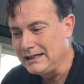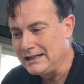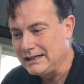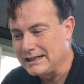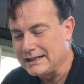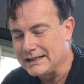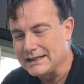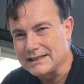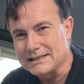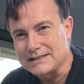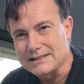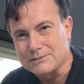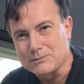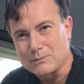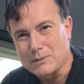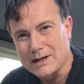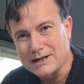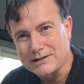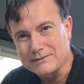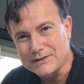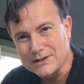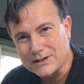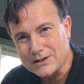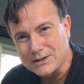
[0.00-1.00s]
it's one
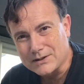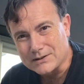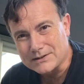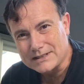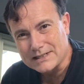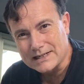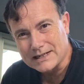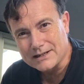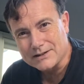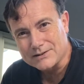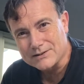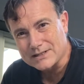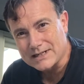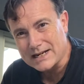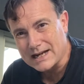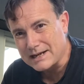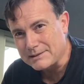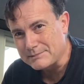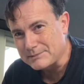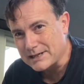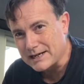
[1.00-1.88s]
of the cocktails named